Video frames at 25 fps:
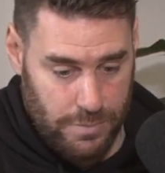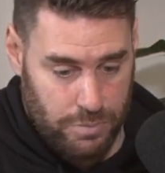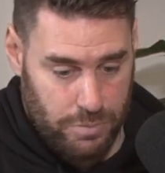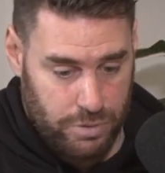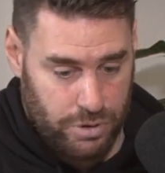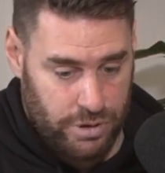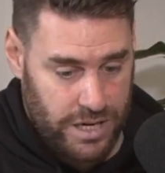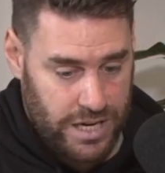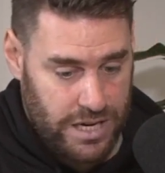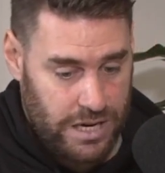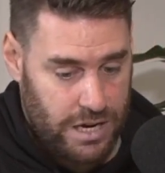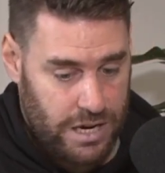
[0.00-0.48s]

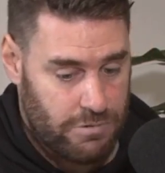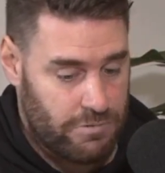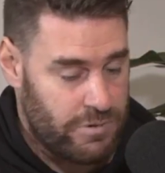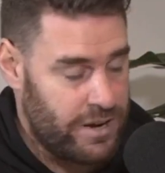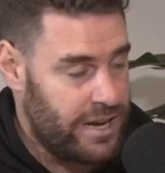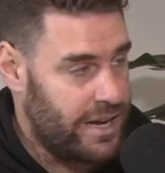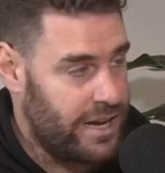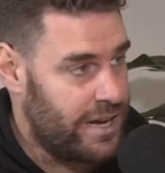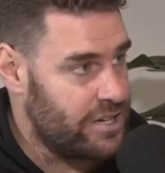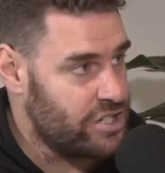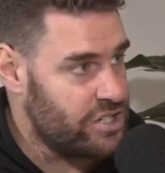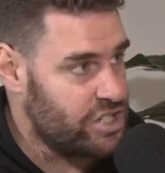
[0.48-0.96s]

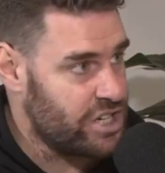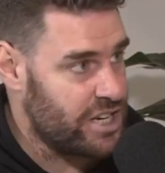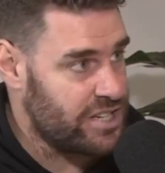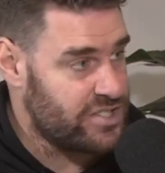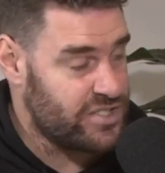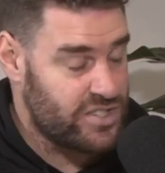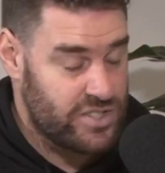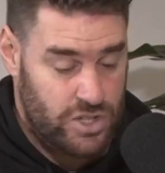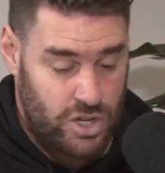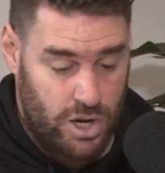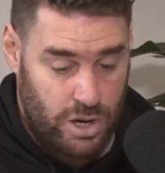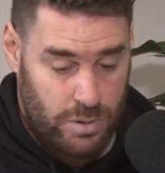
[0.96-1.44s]
Pre-round,
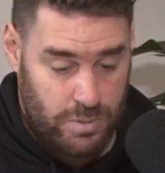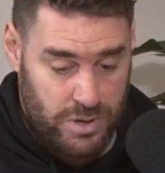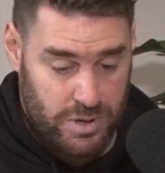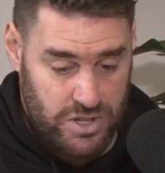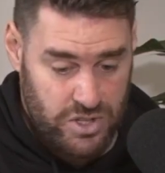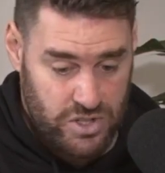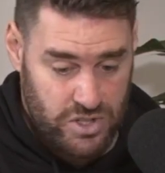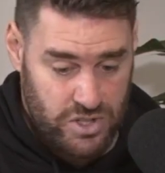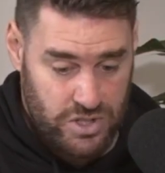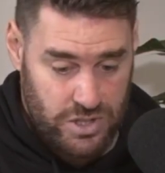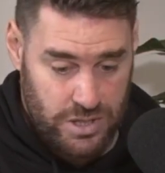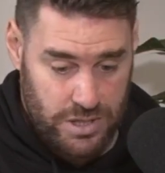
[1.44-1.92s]
Justin
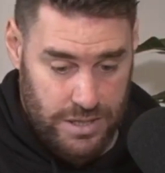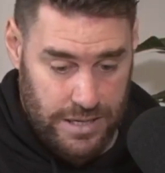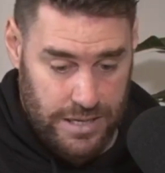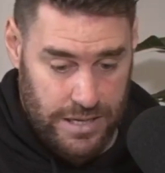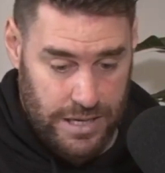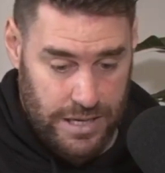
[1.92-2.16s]
Thomas,